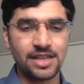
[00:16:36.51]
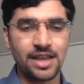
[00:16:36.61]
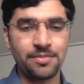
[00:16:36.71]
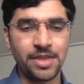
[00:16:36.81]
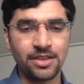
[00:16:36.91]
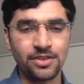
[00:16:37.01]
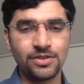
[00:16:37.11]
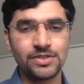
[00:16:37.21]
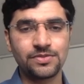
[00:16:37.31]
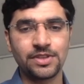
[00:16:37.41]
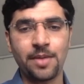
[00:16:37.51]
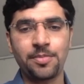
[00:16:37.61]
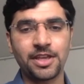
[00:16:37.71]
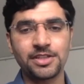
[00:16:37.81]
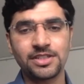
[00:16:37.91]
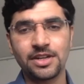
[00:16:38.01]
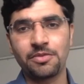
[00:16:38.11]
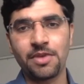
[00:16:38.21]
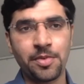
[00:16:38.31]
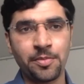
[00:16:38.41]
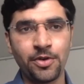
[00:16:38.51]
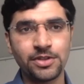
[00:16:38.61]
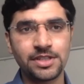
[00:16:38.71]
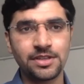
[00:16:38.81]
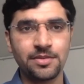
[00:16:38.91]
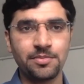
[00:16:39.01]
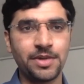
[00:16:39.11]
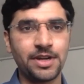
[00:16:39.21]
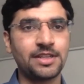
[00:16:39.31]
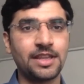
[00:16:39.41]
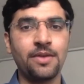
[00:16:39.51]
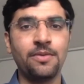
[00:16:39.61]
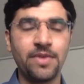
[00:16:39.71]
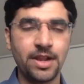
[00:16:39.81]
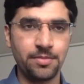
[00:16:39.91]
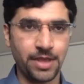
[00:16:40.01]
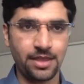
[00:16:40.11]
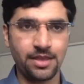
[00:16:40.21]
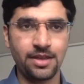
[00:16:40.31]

are being used for the application that we are proposing, but they will be.